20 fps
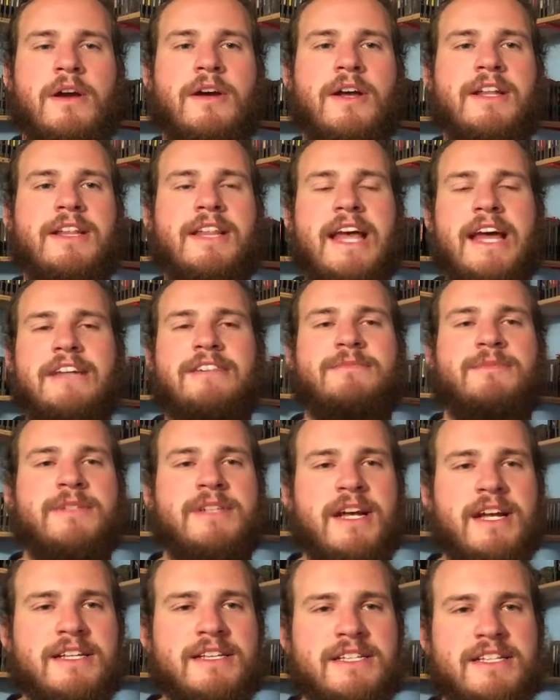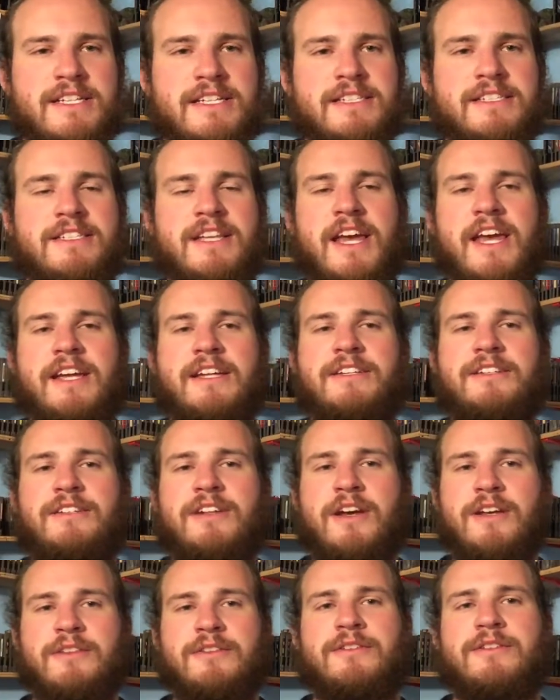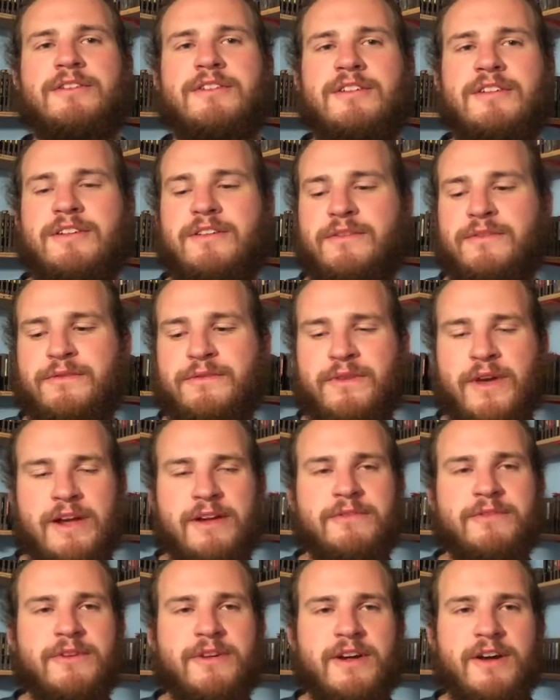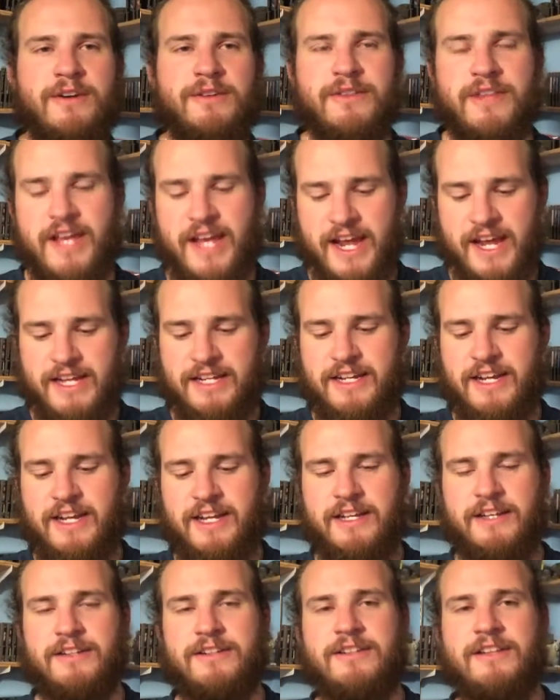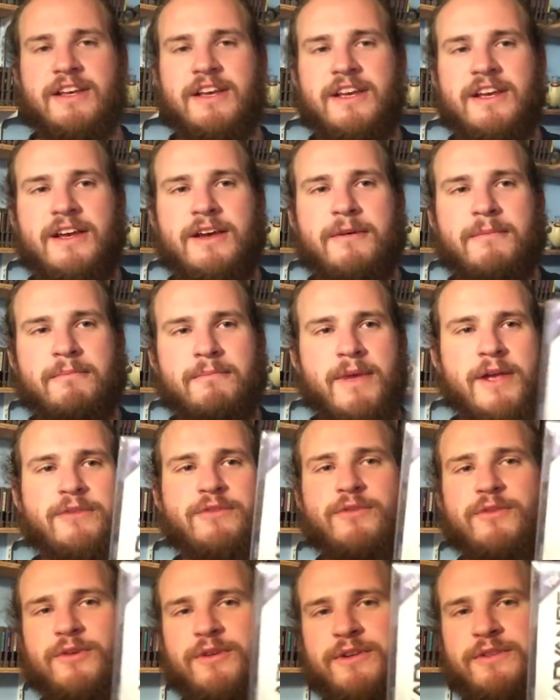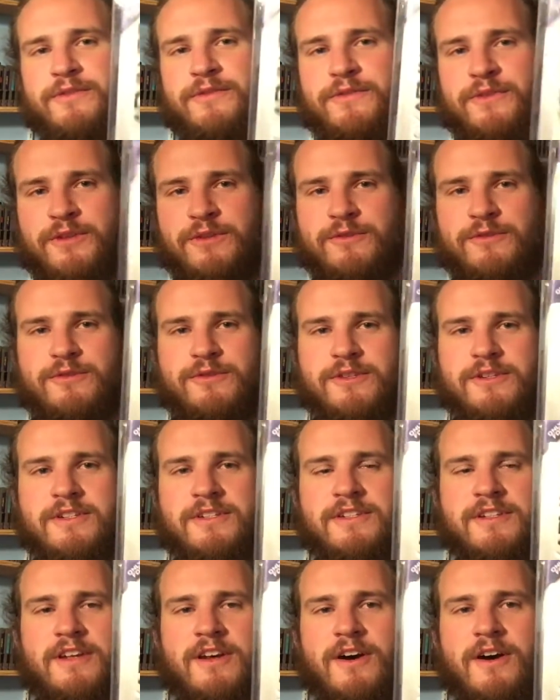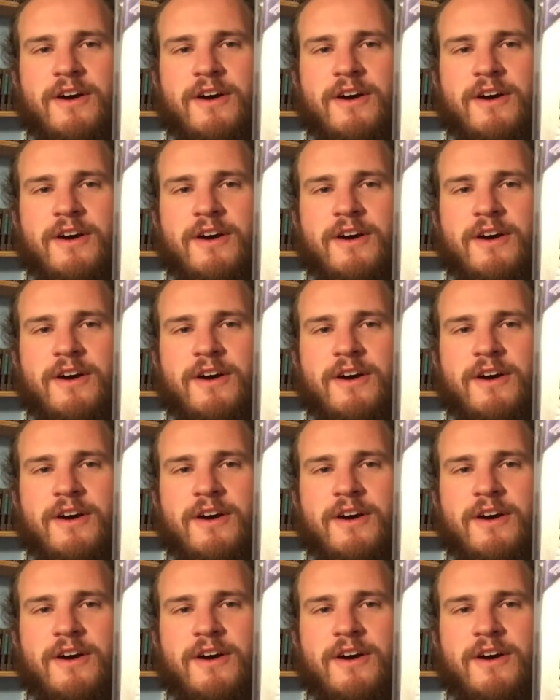Okay, last but not least, another favorite on the handheld, Metroid Fusion